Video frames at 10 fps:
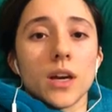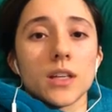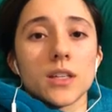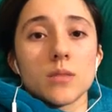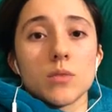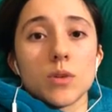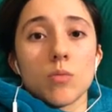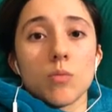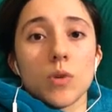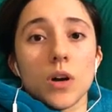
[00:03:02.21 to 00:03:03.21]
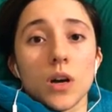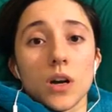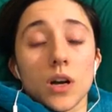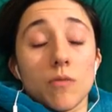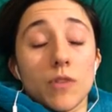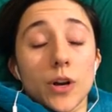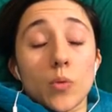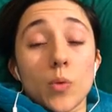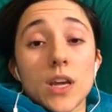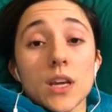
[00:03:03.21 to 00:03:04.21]
I need to be, I'm
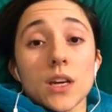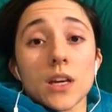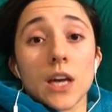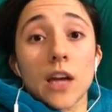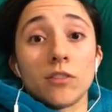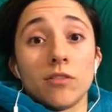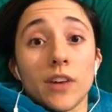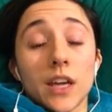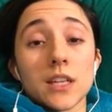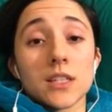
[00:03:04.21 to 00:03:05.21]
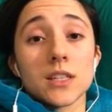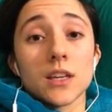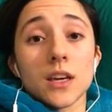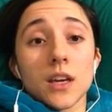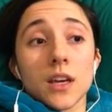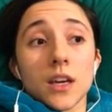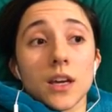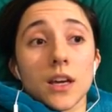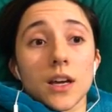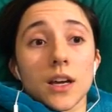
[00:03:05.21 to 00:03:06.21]
very weak and faint,
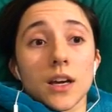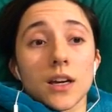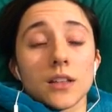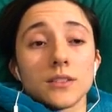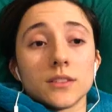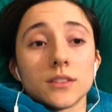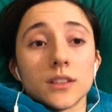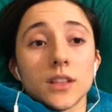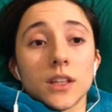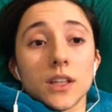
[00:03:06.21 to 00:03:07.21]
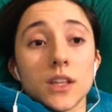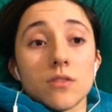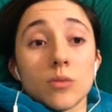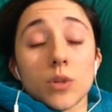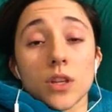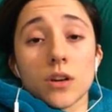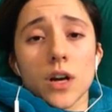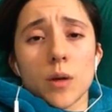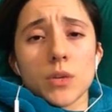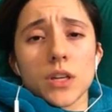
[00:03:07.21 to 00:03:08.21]
and even when the
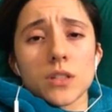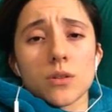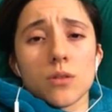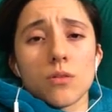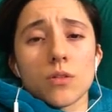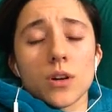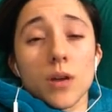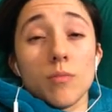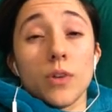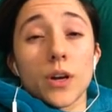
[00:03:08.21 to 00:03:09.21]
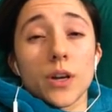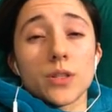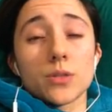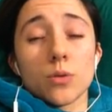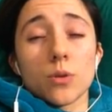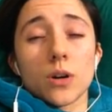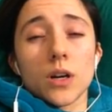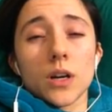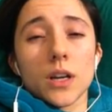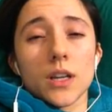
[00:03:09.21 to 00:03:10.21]
cramping is over, I'm very
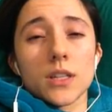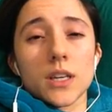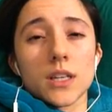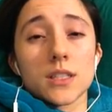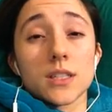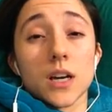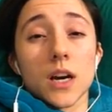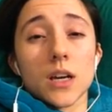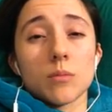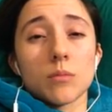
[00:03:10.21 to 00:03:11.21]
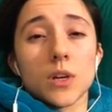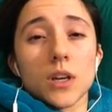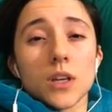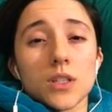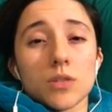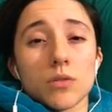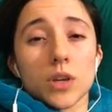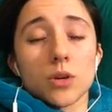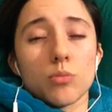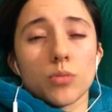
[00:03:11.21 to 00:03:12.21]
sore, and it takes time to
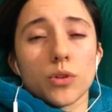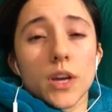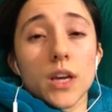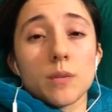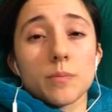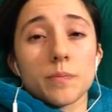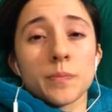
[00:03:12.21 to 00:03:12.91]
recuperate.